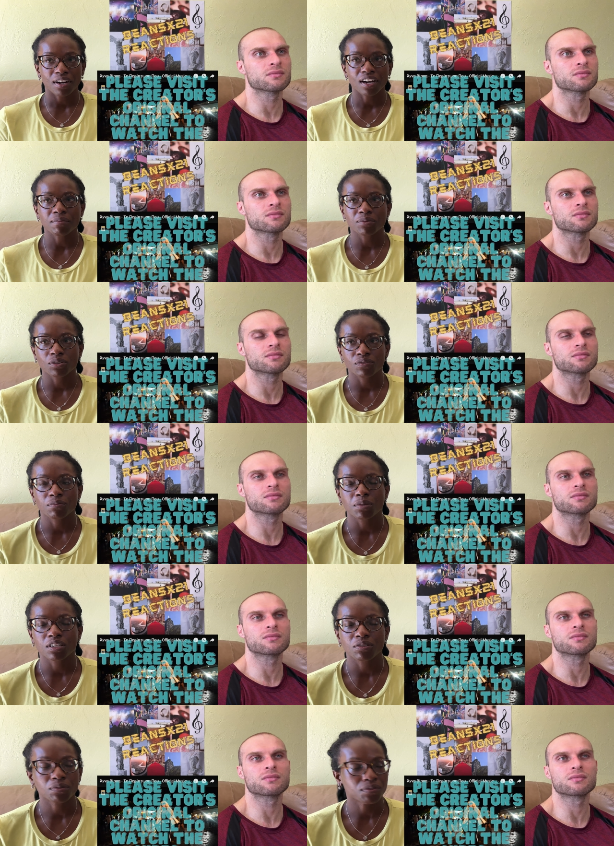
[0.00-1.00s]
Speaker 1: I'm so
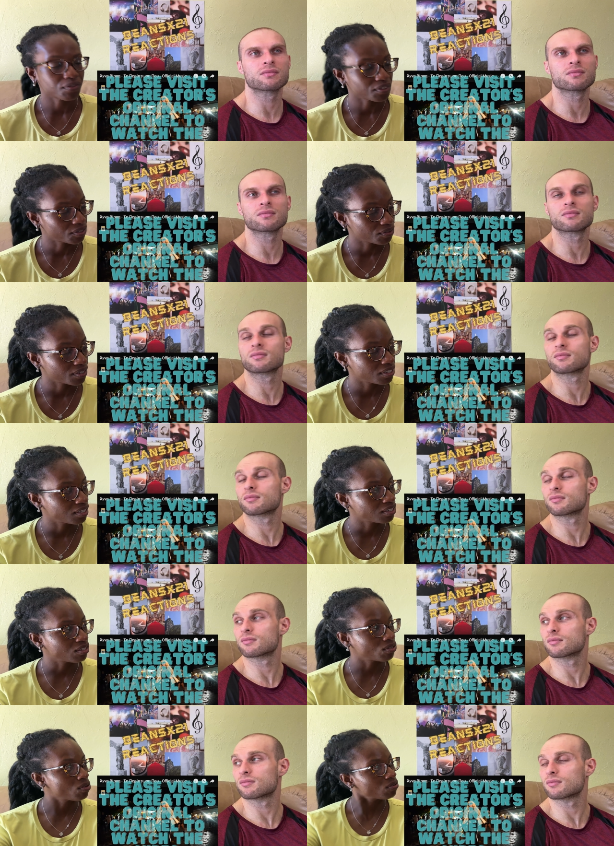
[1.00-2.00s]
familiar with in Greece is
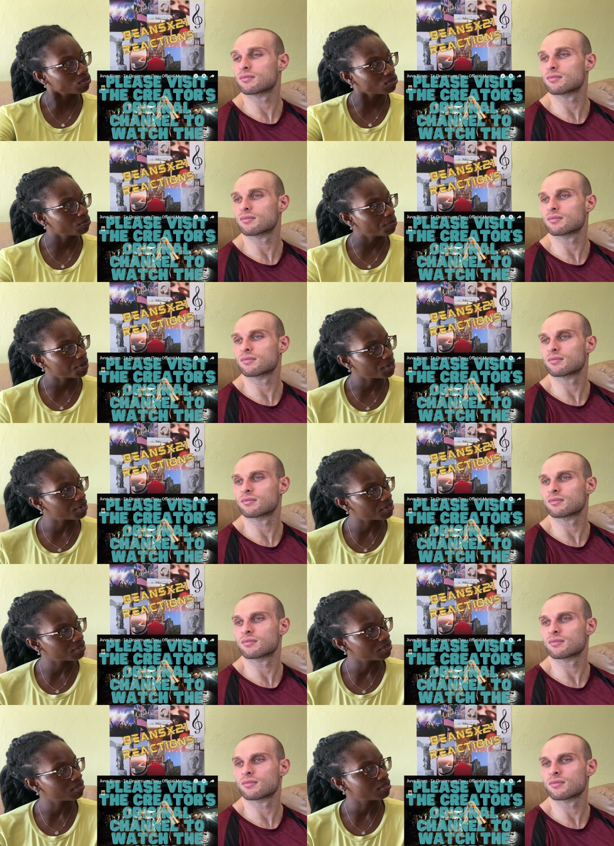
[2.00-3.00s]
the coastal
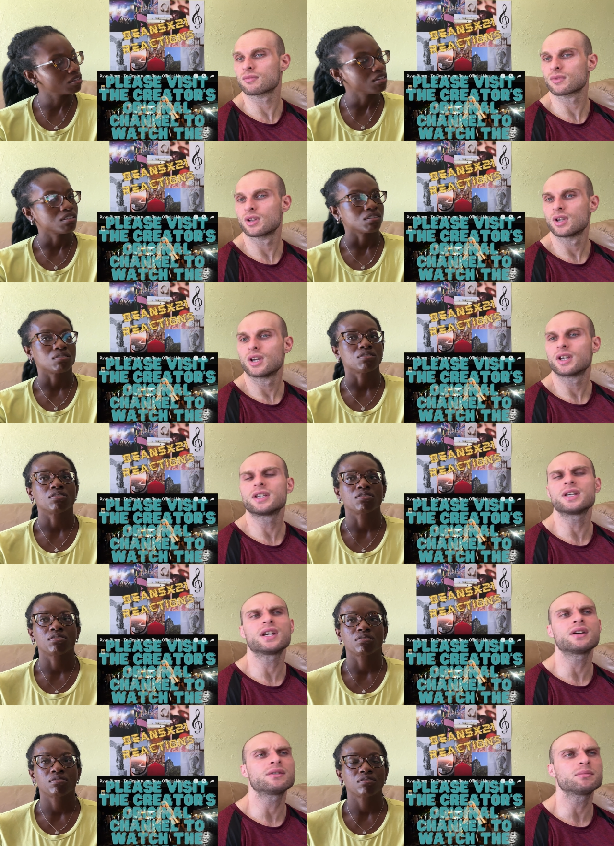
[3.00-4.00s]
parts. You know,
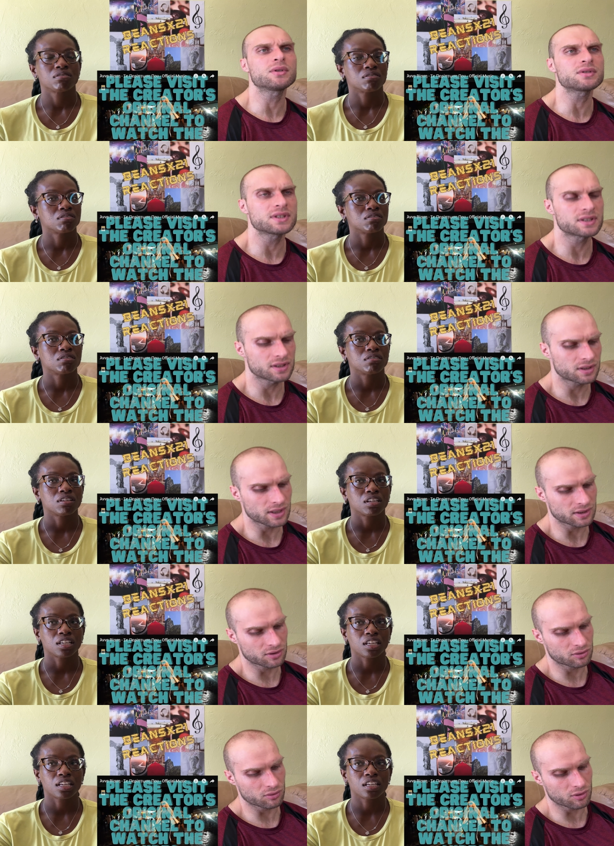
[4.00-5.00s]
yeah,
Speaker 2: we mostly see like
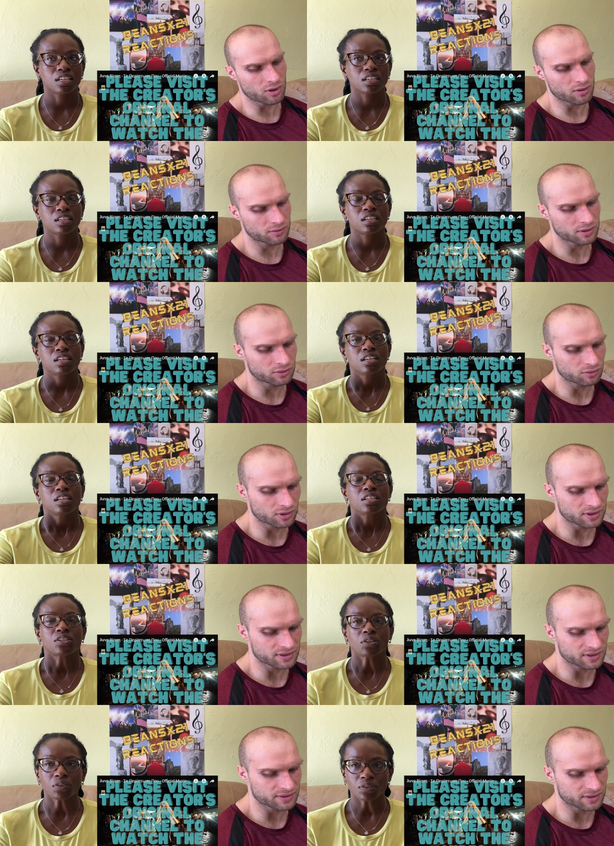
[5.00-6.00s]
all the tourist
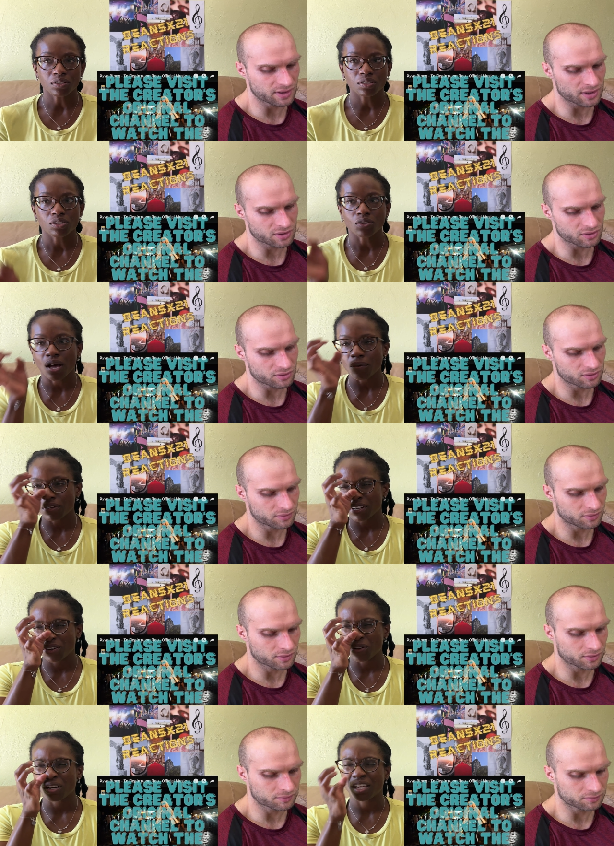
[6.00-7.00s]
so, destinations. So I
Speaker 1: wouldn't
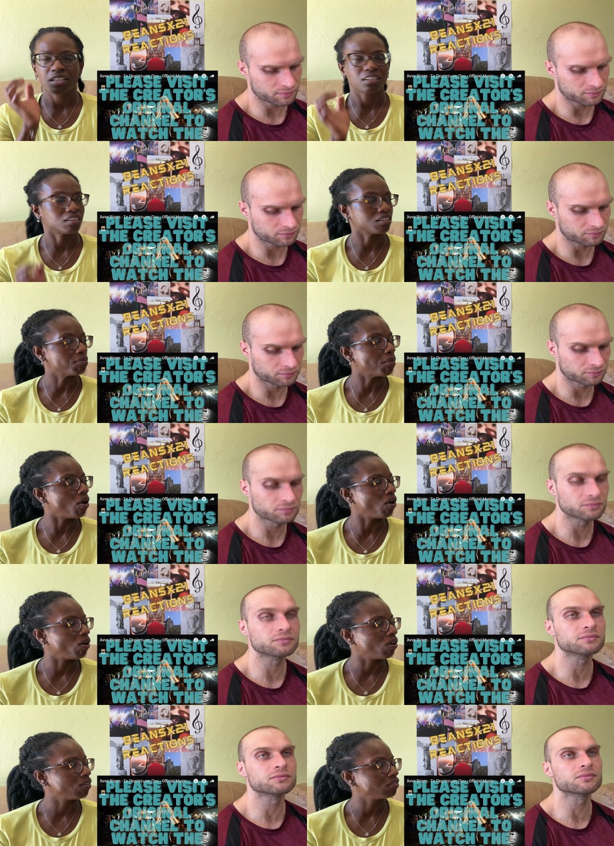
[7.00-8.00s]
know. know. like the
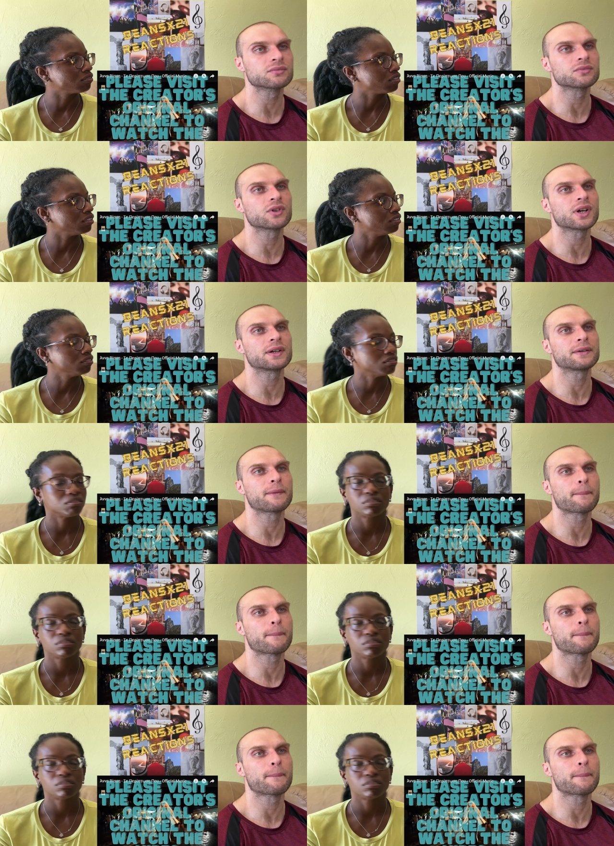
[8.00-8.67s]
mall. You know. Right.